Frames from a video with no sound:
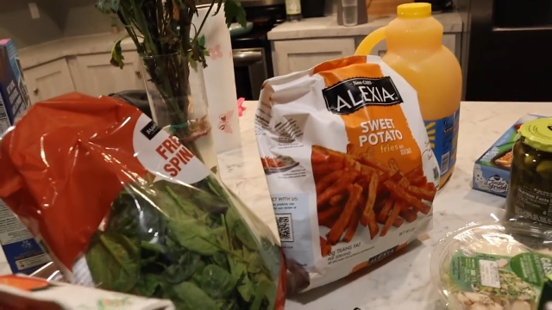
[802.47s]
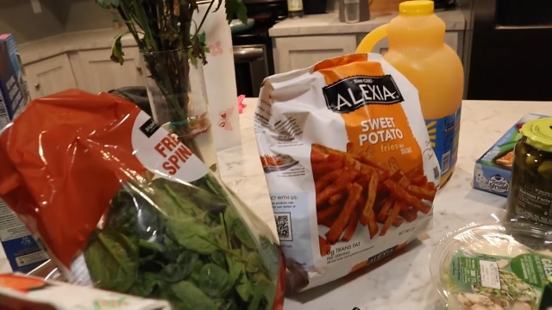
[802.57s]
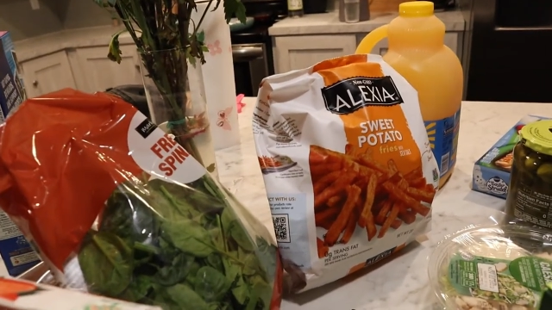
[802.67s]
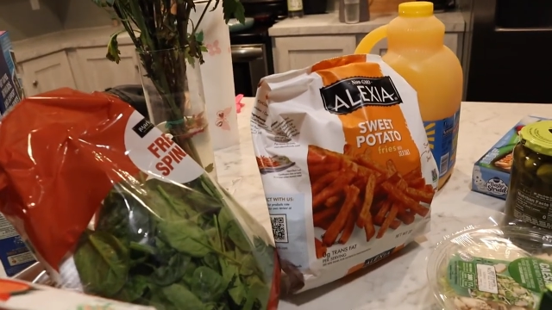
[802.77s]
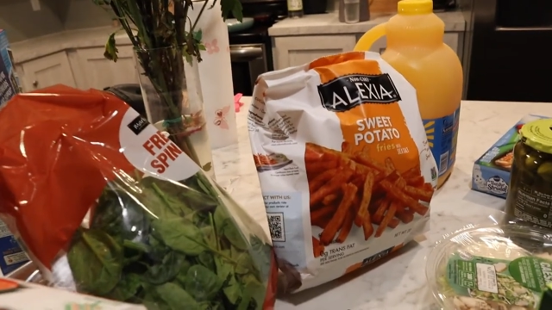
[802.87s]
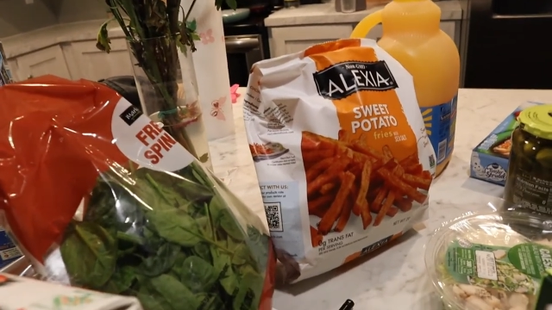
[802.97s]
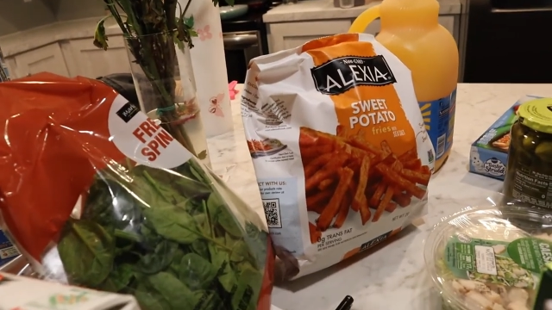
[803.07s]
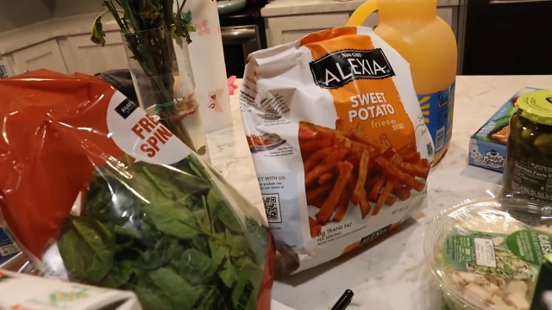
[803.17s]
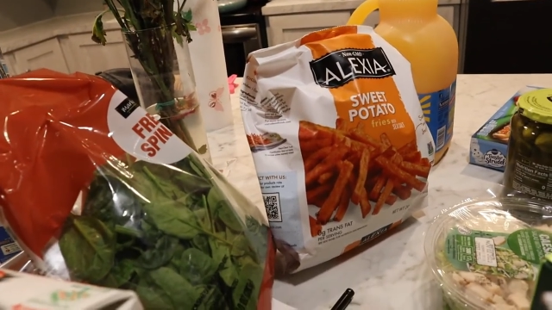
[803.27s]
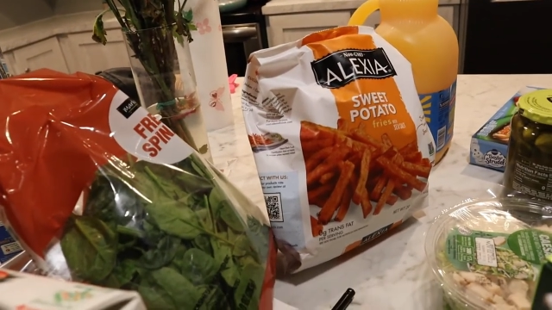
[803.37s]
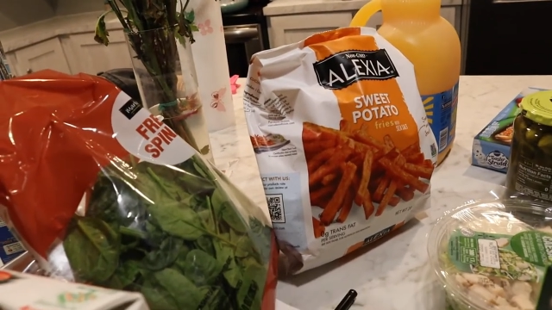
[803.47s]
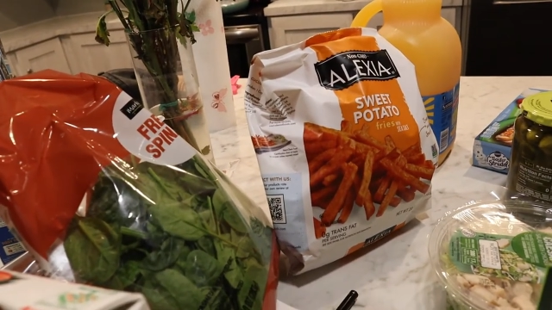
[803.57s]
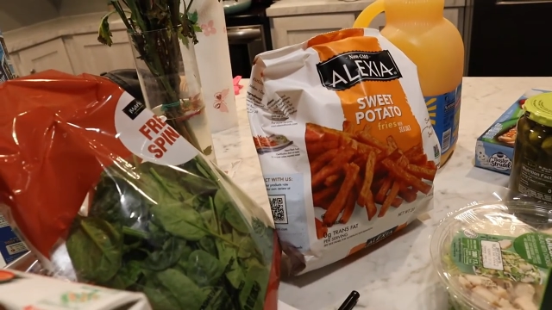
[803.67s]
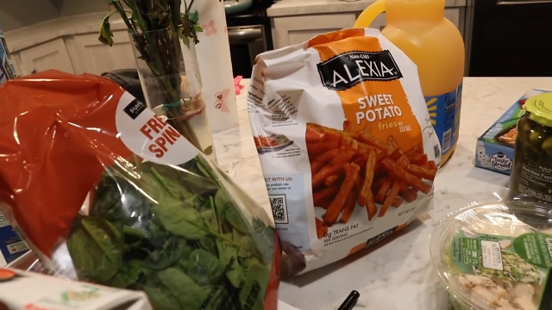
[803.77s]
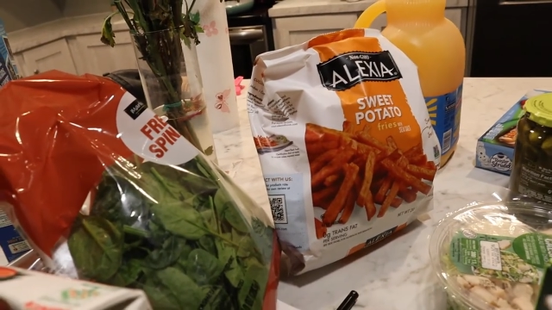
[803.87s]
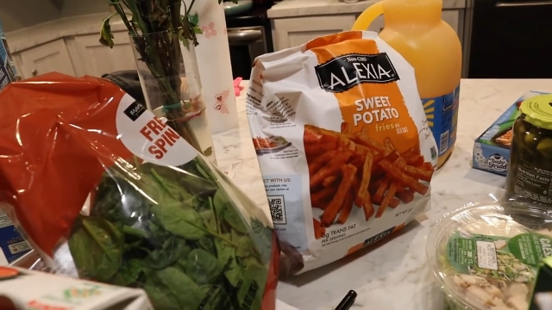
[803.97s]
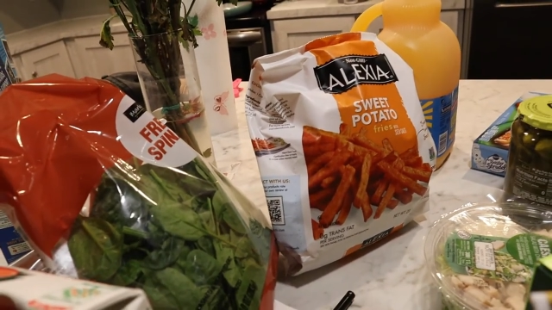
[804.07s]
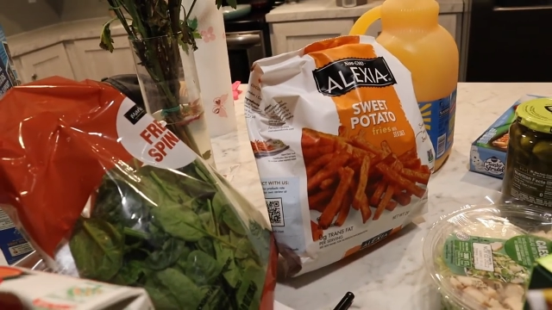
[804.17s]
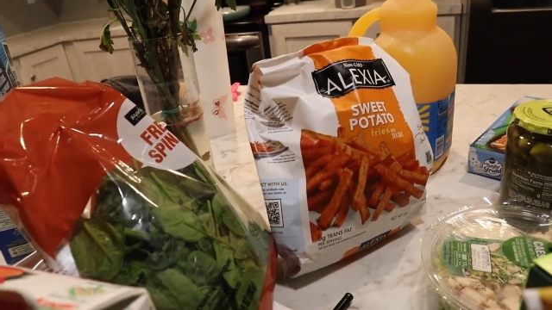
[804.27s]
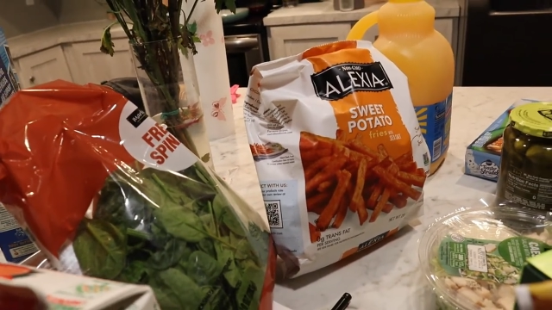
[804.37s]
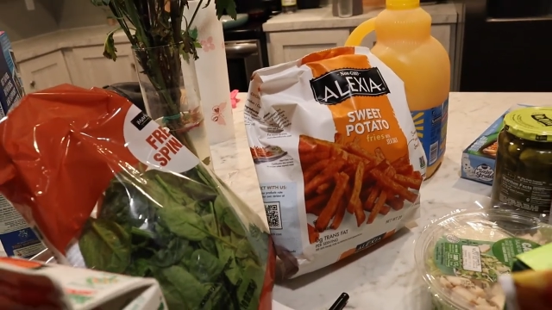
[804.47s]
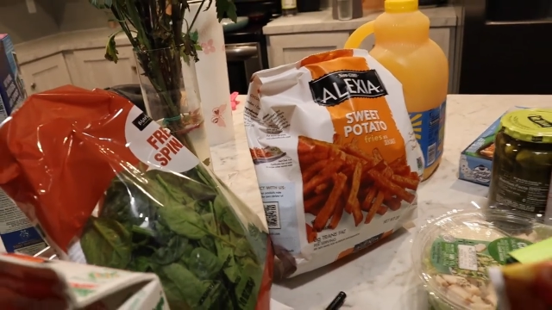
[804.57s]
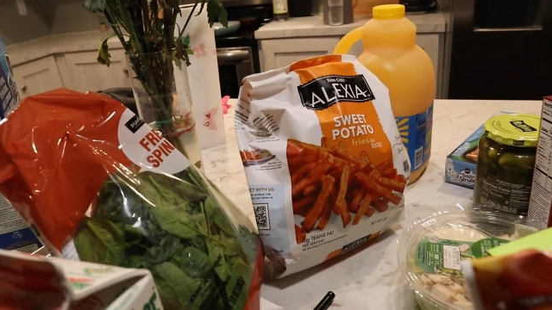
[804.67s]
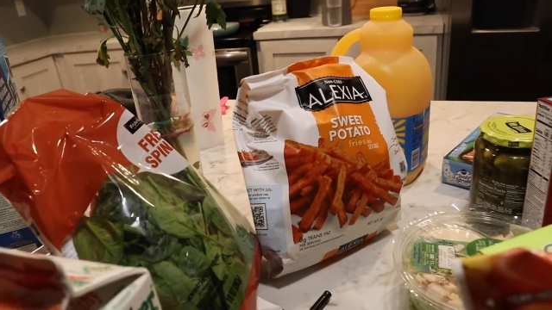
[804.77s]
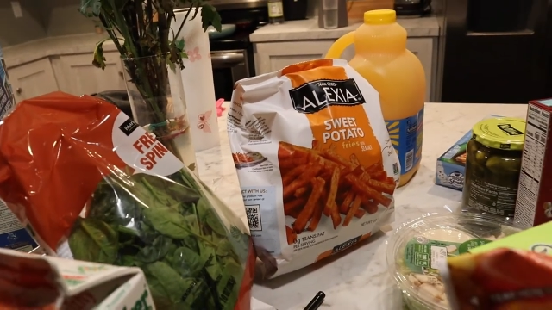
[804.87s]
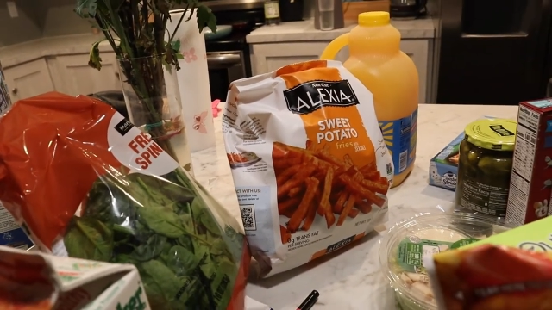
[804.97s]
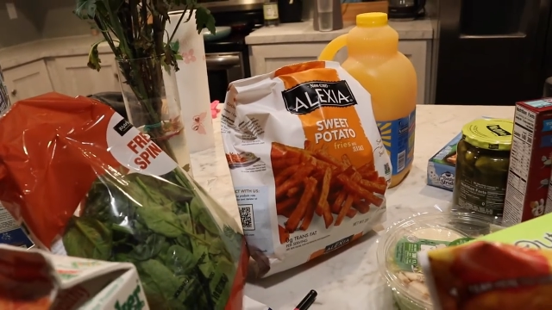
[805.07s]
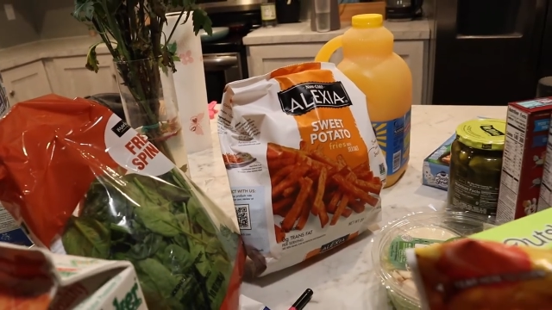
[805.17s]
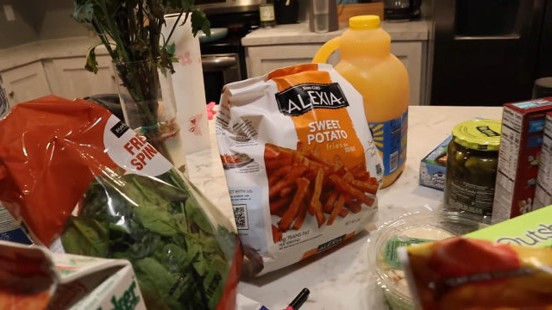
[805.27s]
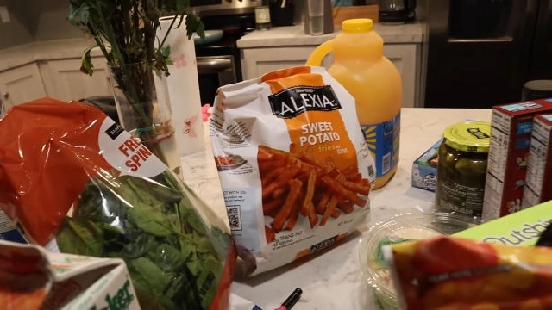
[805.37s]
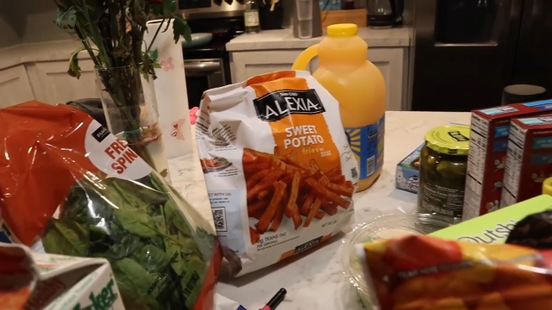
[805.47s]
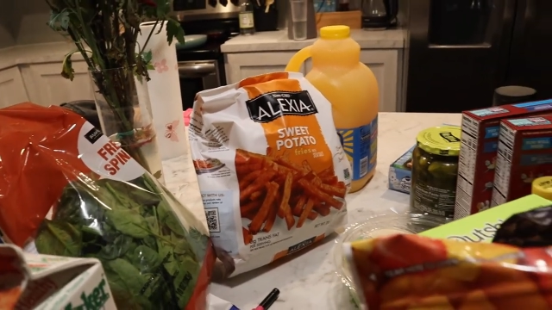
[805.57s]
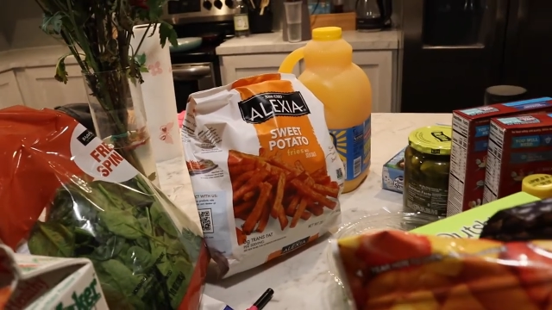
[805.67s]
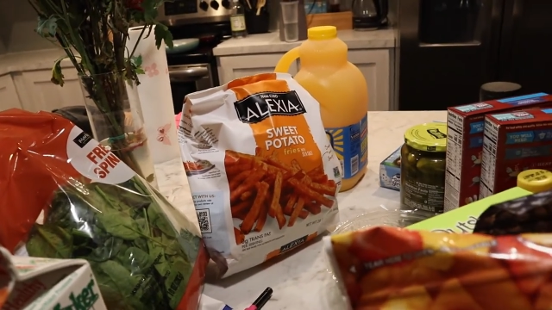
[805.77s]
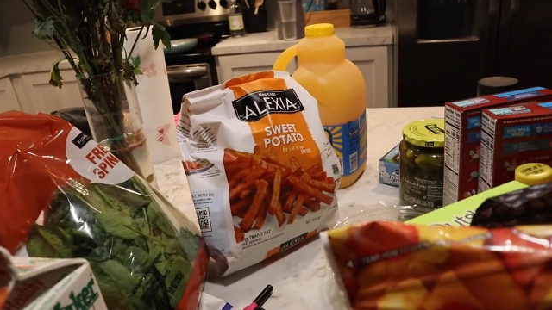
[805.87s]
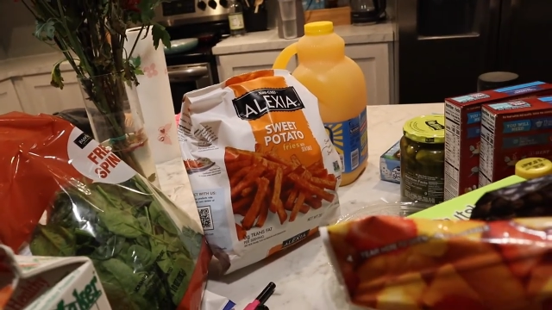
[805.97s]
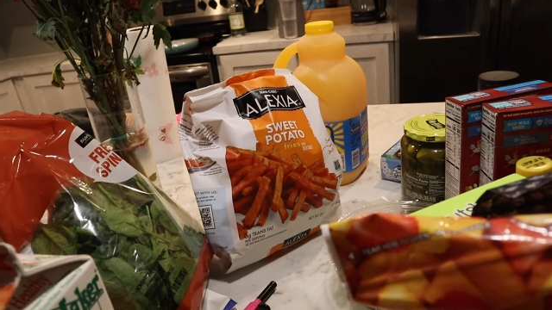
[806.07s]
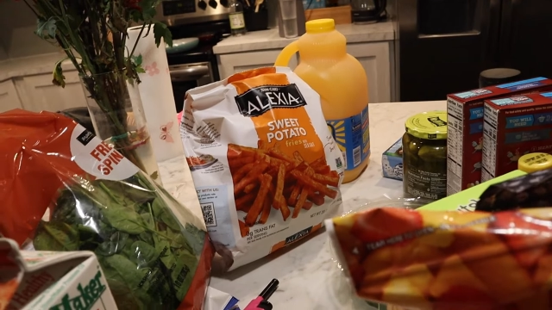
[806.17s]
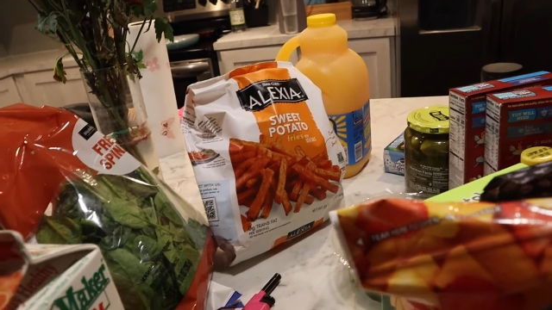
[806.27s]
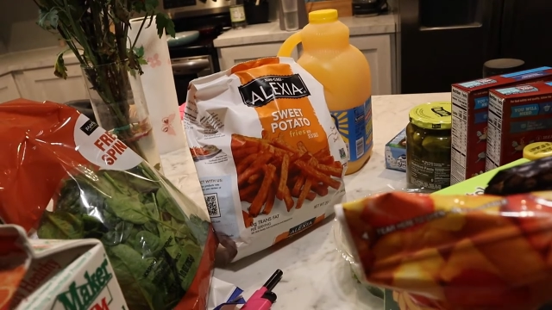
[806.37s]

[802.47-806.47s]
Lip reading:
(no speaker visible)